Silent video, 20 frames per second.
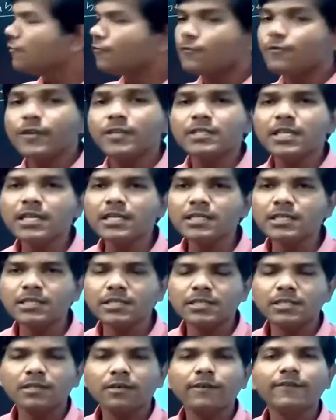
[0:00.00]
Peasants,
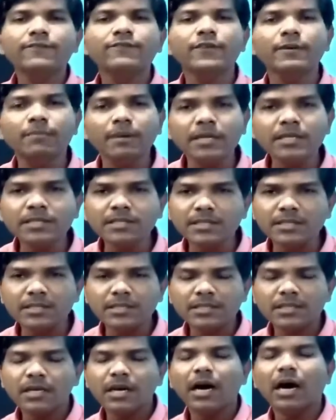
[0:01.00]
women,
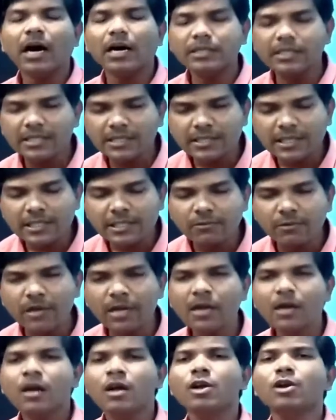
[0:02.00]
artisans
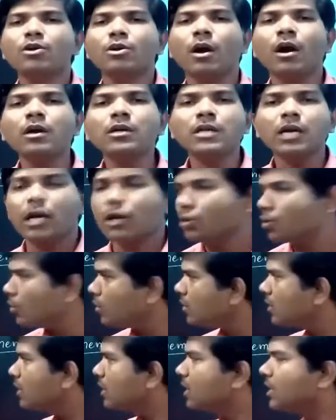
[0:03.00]
were not
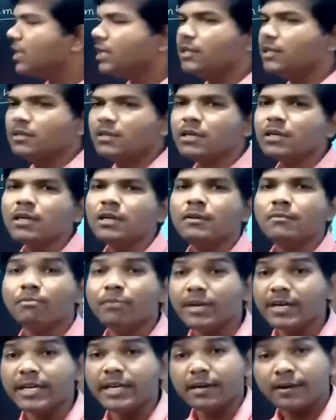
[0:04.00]
allowed in the
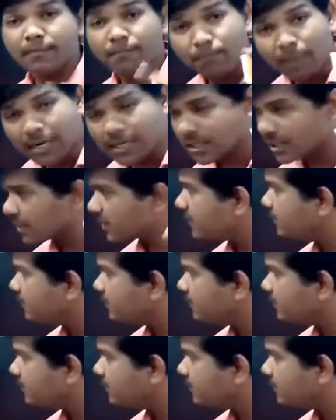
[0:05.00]
meeting. But